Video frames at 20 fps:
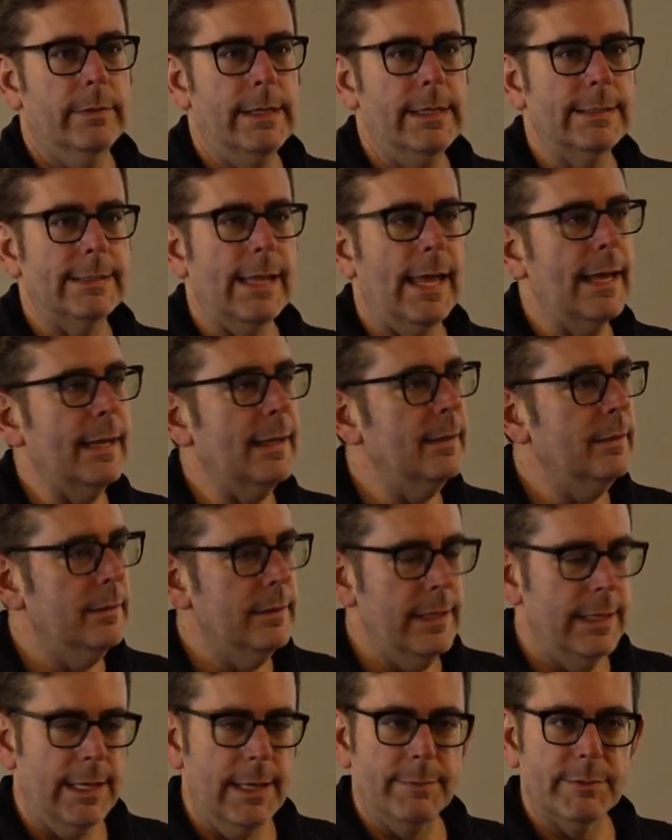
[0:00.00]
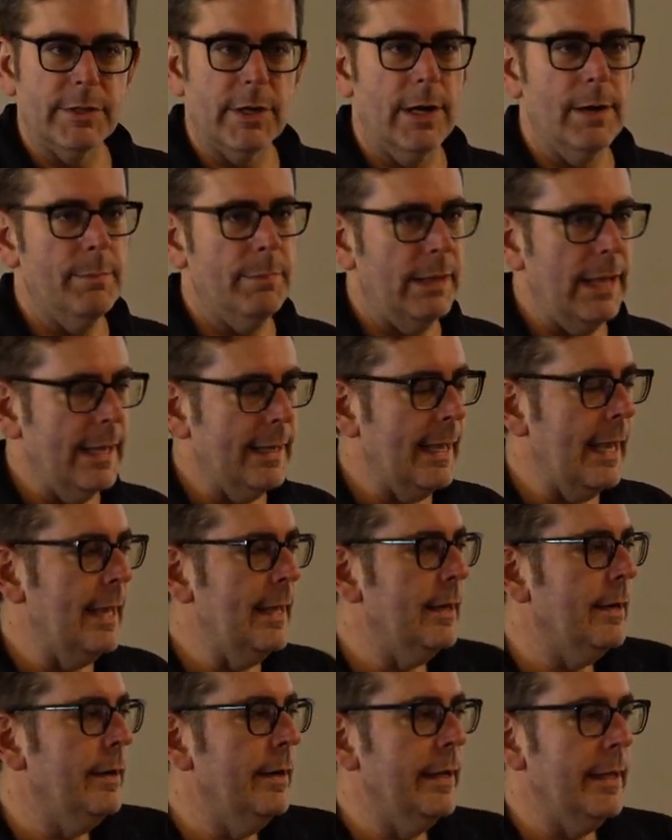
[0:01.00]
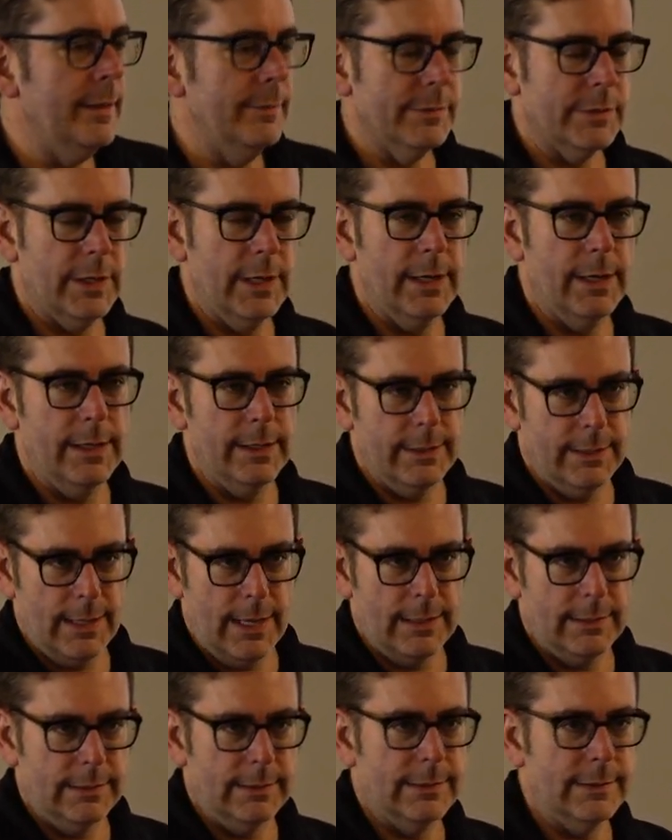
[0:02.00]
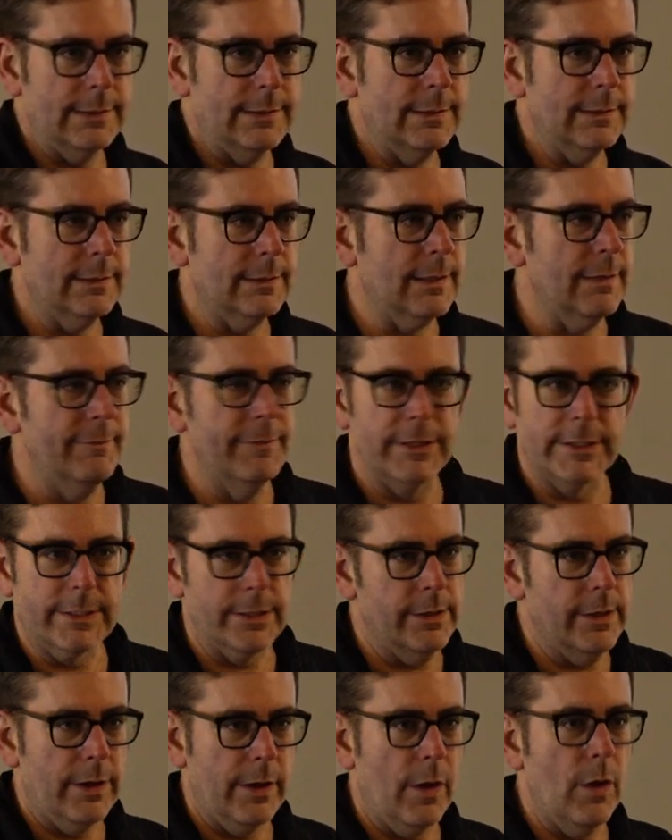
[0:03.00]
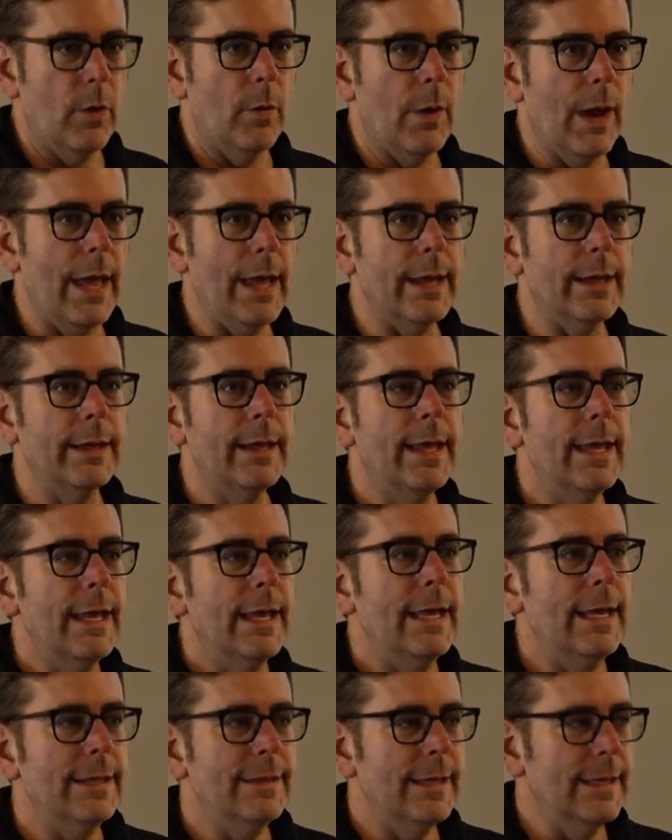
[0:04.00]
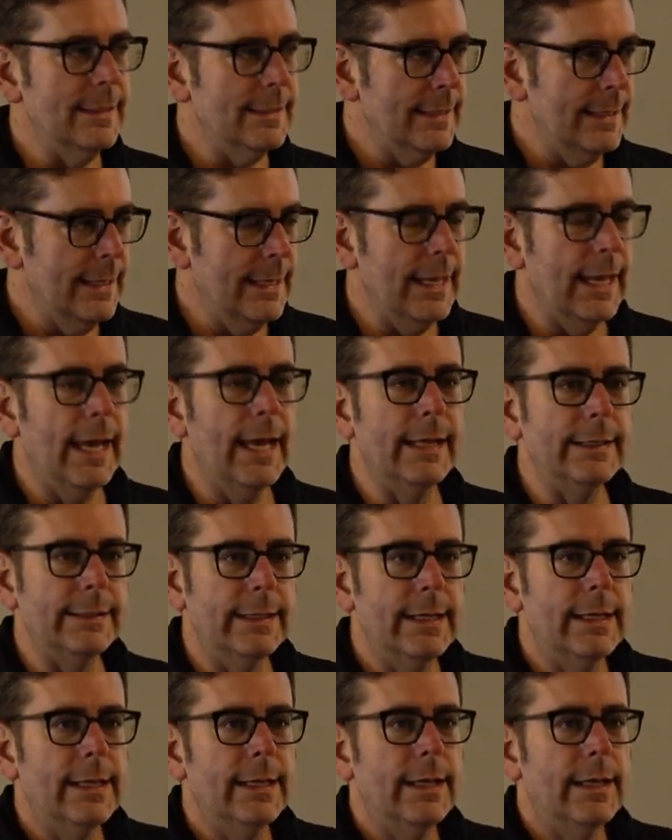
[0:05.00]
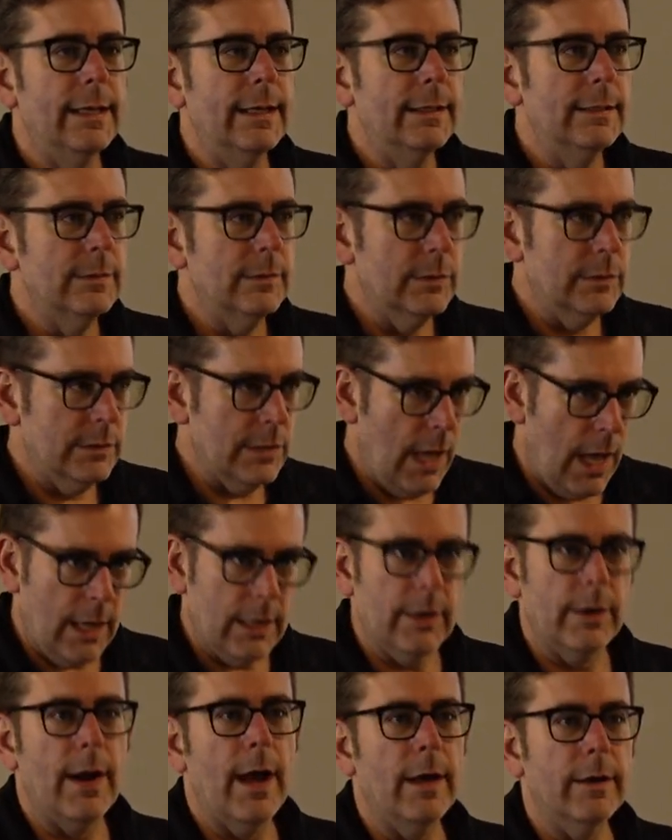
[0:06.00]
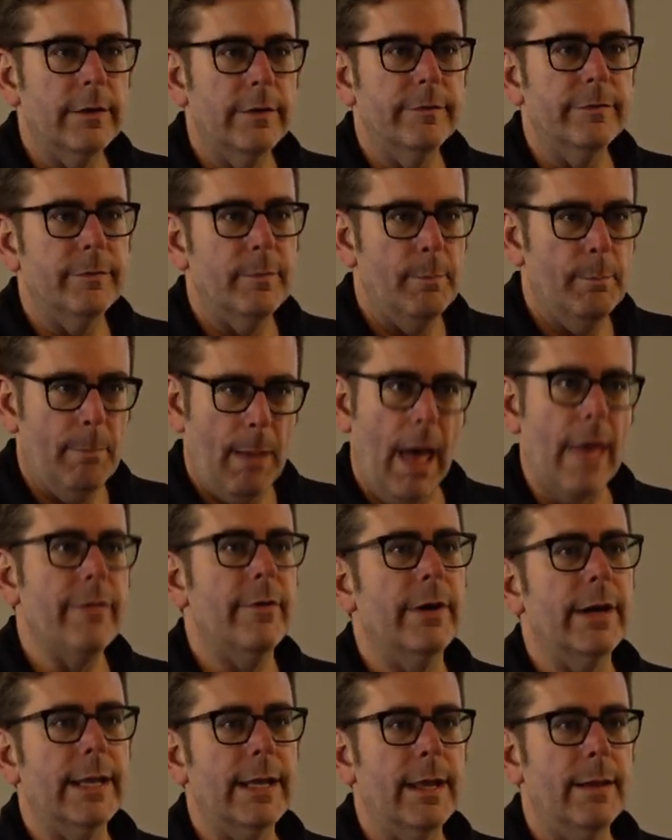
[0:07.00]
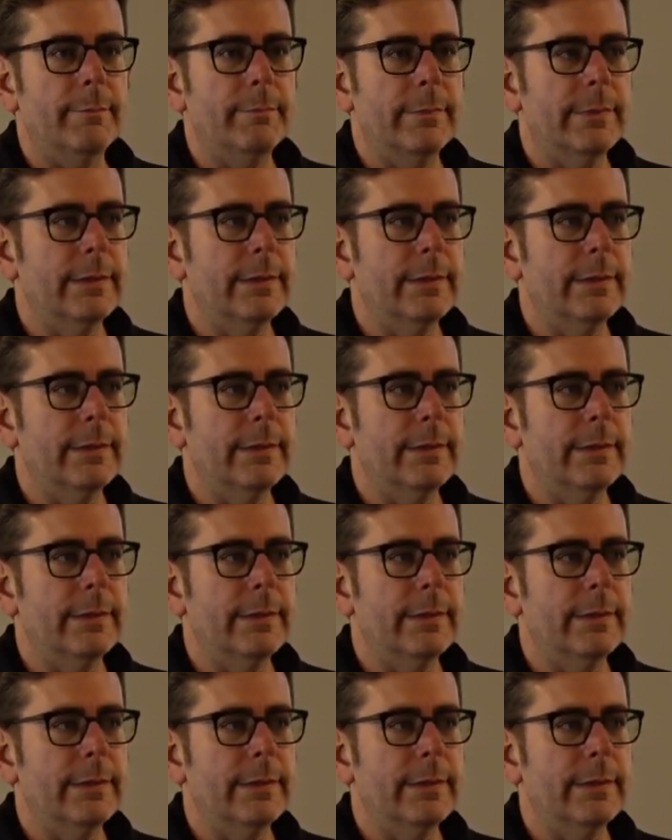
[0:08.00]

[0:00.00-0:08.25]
He's like, he keeps trying to placate her, he keeps trying to convince her to go away. He thinks he can, talk her out of bothering him.